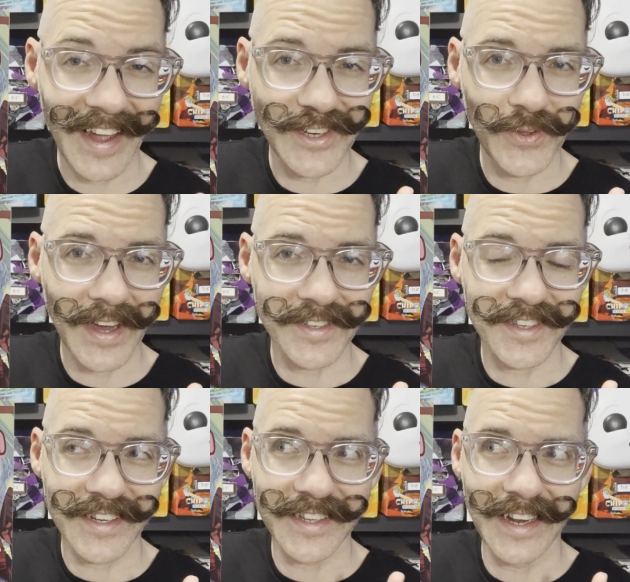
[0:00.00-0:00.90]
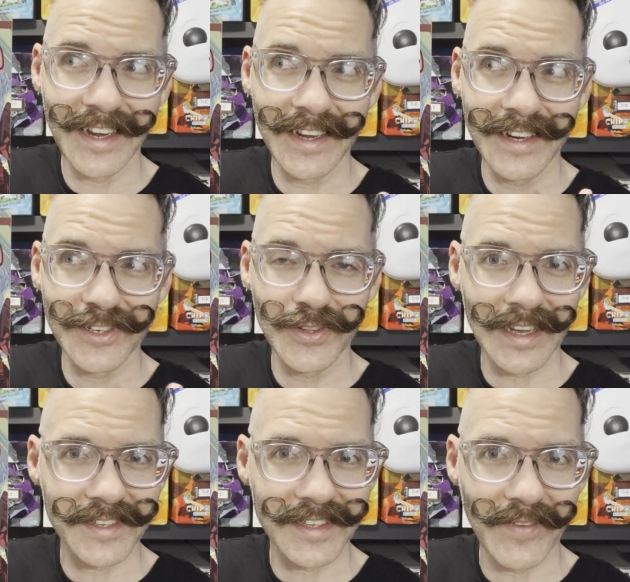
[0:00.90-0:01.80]
2016,
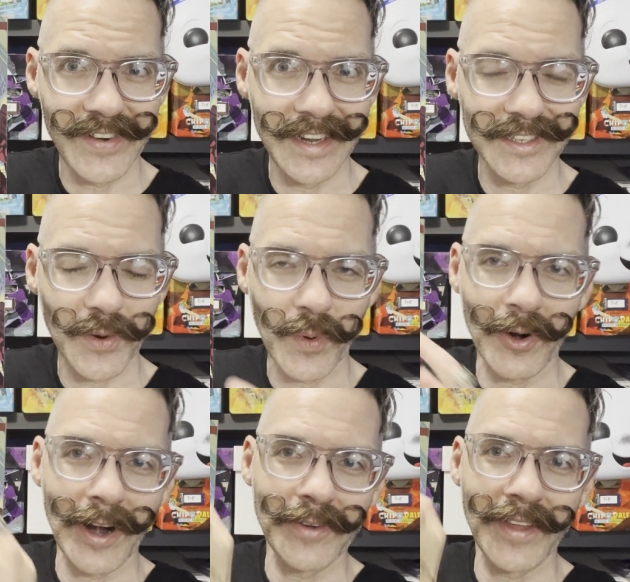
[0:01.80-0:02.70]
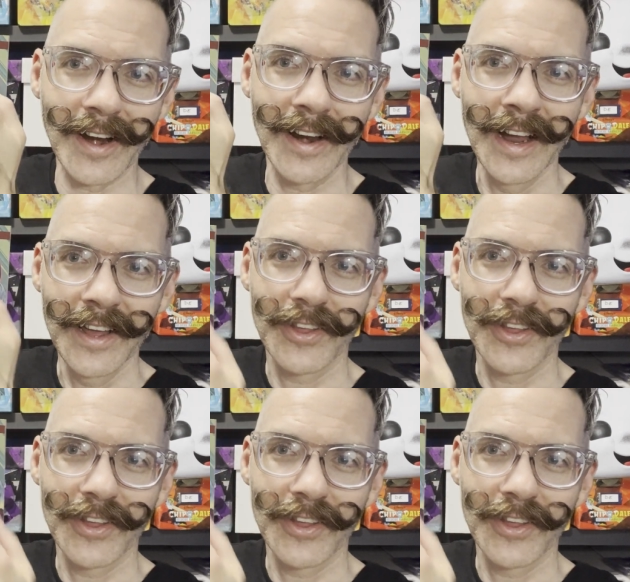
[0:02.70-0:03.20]
2017, somewhere around there.